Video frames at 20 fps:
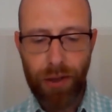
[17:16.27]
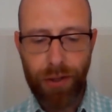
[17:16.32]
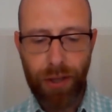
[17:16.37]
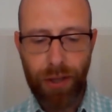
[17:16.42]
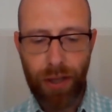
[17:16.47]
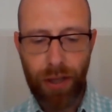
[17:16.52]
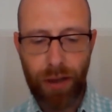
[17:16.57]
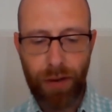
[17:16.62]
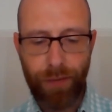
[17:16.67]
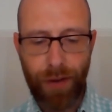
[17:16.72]

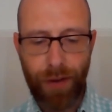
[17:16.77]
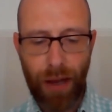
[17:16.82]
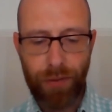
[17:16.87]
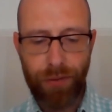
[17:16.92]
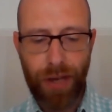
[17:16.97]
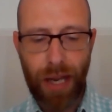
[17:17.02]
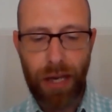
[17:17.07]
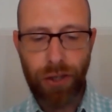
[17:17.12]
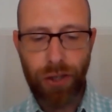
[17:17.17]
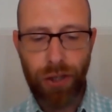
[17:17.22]
so that the
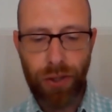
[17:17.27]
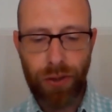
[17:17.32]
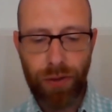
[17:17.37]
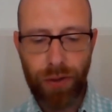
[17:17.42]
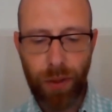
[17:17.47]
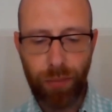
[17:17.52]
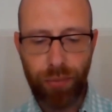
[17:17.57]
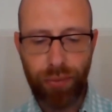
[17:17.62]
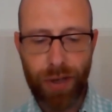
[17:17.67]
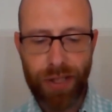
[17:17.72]

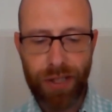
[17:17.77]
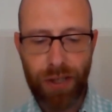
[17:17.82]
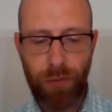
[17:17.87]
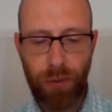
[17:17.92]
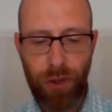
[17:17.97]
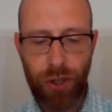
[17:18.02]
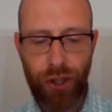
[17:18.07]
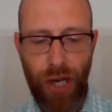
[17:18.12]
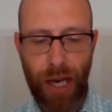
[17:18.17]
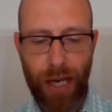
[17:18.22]
foundations of the
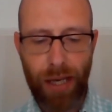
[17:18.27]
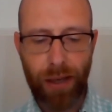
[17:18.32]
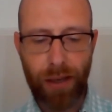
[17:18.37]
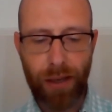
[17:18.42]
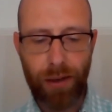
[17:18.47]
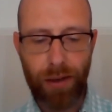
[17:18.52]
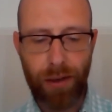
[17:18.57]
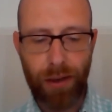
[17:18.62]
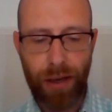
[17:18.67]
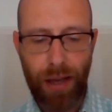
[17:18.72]
prison were
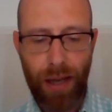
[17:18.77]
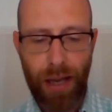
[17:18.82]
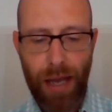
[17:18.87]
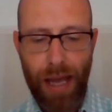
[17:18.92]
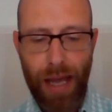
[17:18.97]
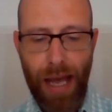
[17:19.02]
shaken